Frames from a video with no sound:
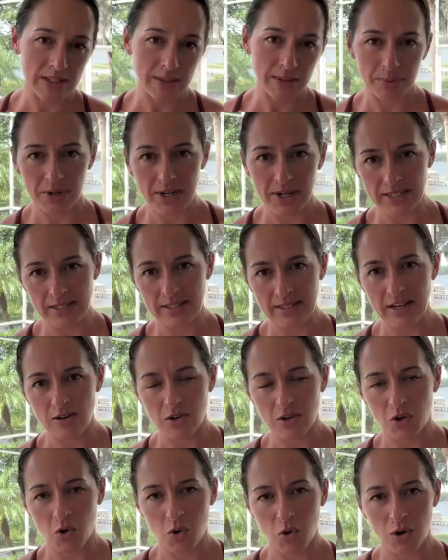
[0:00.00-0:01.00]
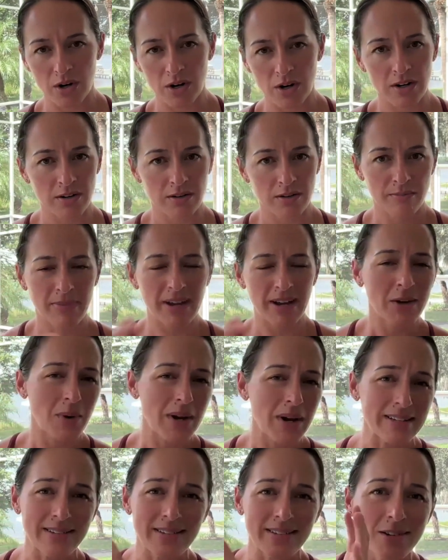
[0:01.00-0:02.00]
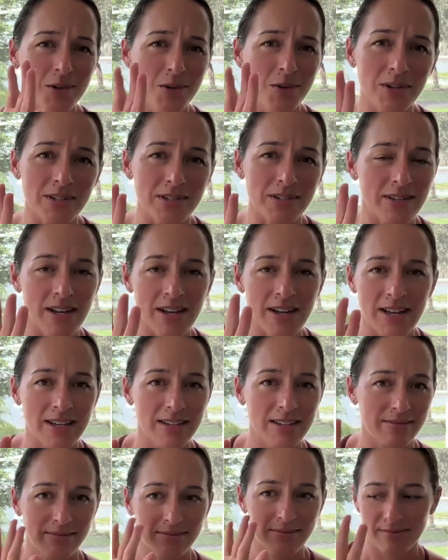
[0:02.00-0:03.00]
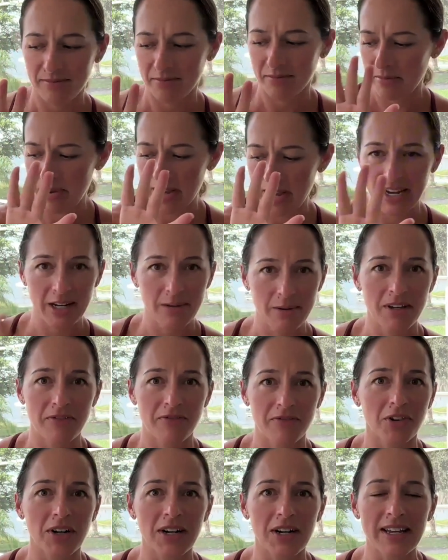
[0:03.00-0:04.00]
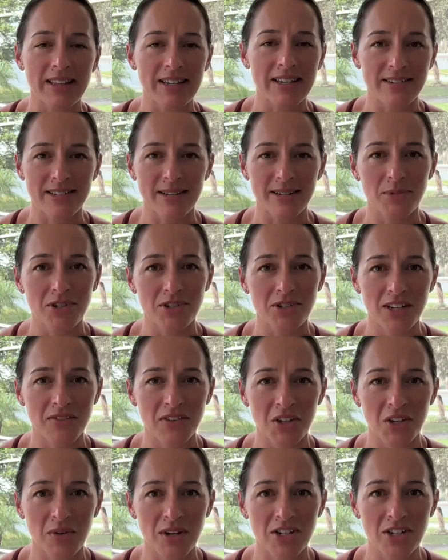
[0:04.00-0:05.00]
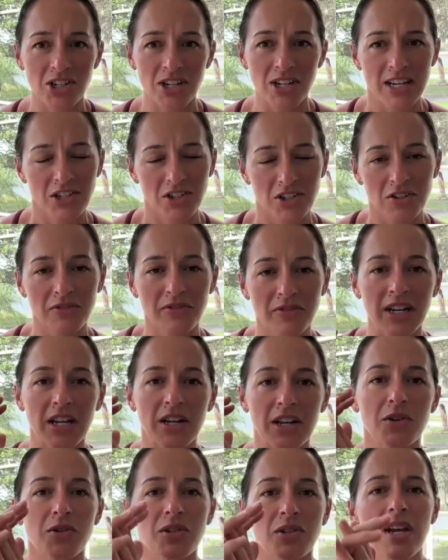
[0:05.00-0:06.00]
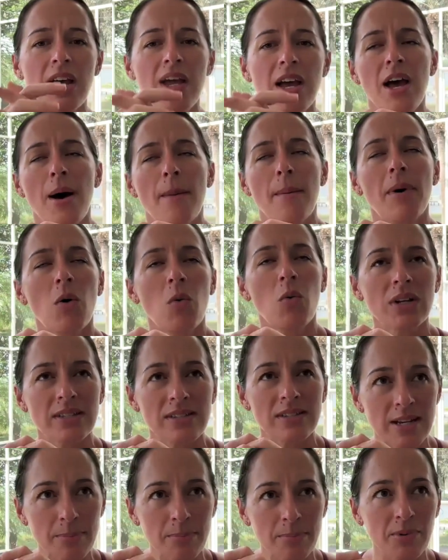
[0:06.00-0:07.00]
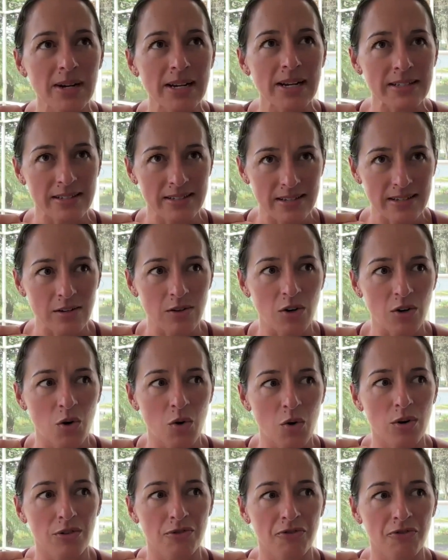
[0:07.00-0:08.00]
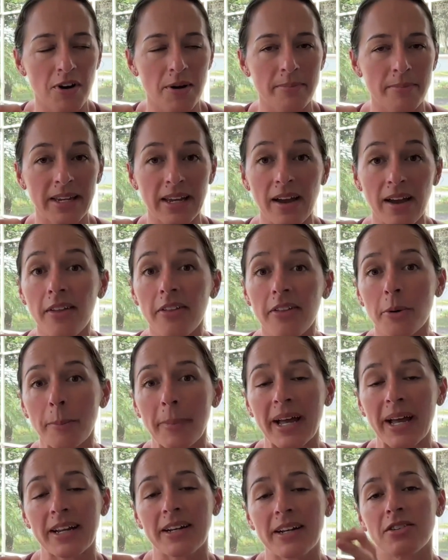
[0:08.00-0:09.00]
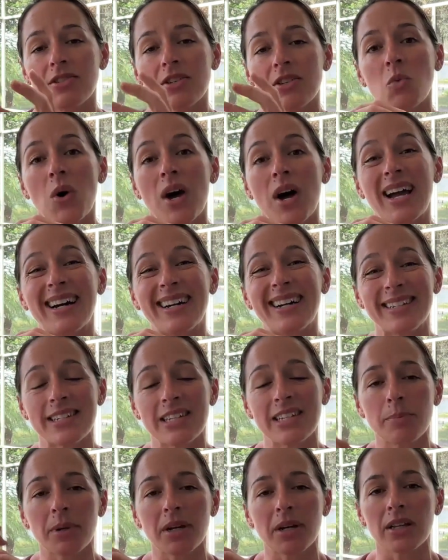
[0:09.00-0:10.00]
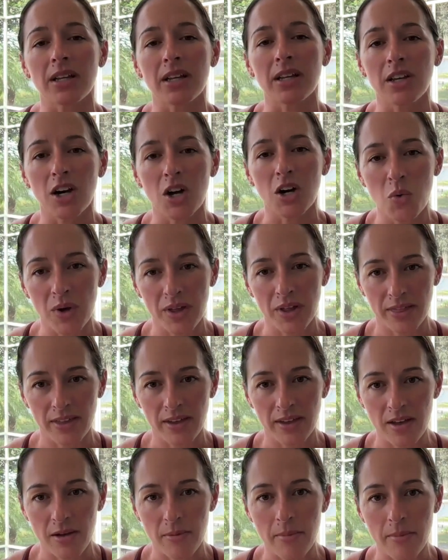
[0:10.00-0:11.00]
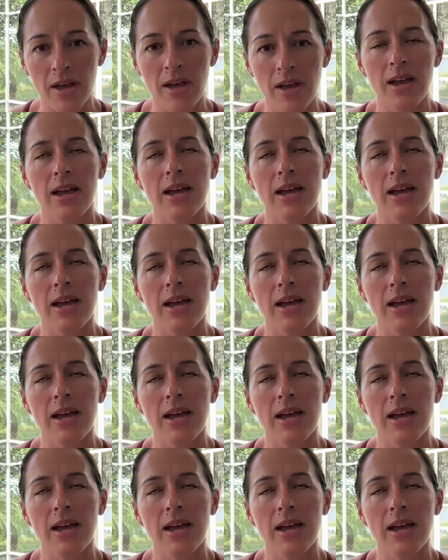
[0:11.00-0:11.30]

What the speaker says: separates Cellcore? By the way, Cellcore is not paying me for any of this. I'm just giving you educational videos. But what separates Cellcore from the other binders and why I typically go with them